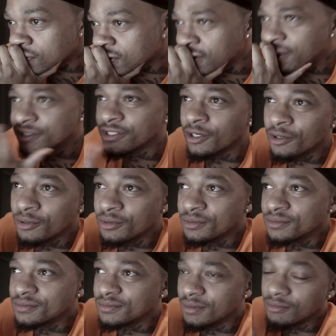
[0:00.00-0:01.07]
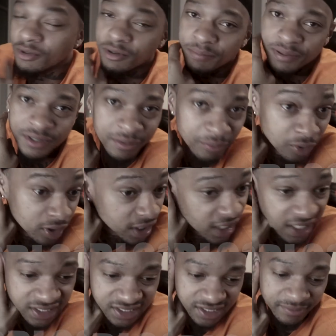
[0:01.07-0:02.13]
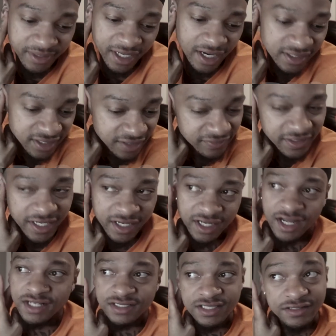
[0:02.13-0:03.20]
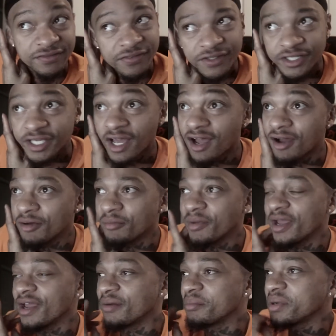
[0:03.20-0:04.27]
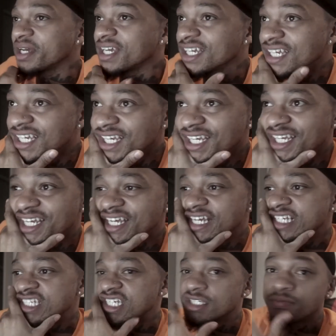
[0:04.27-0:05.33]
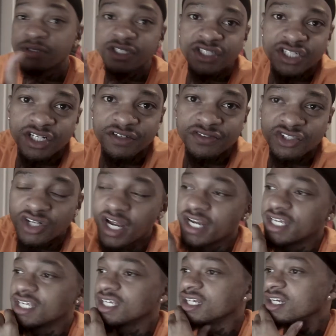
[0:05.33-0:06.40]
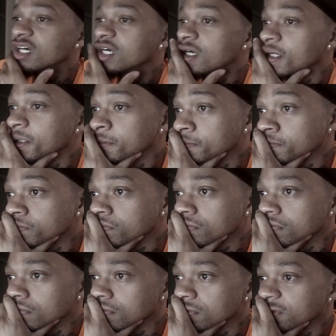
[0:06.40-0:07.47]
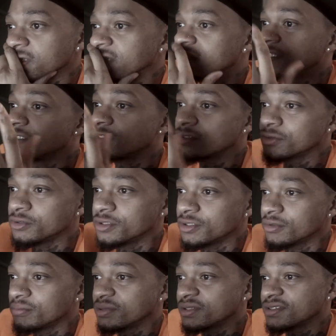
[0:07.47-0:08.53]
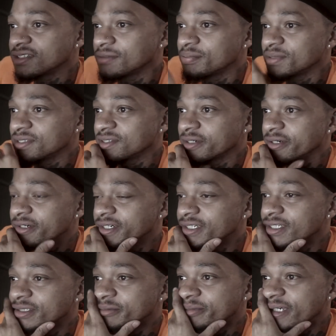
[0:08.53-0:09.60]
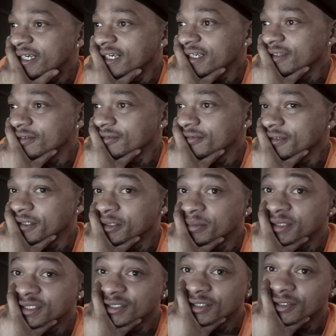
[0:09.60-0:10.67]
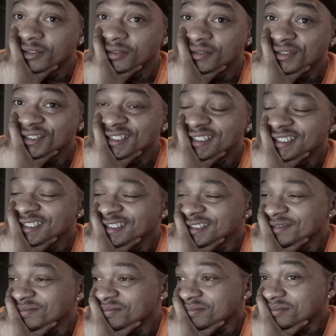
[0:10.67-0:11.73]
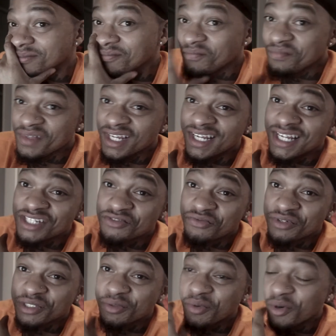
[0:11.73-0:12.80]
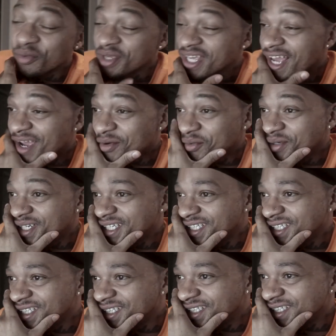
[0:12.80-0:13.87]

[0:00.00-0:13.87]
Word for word: You know, I'm going to put up more content, man. I definitely have content for y'all, man, but it's just been tough trying to get this studio built up in the crib, man. You feel me? So that's really where we at with it.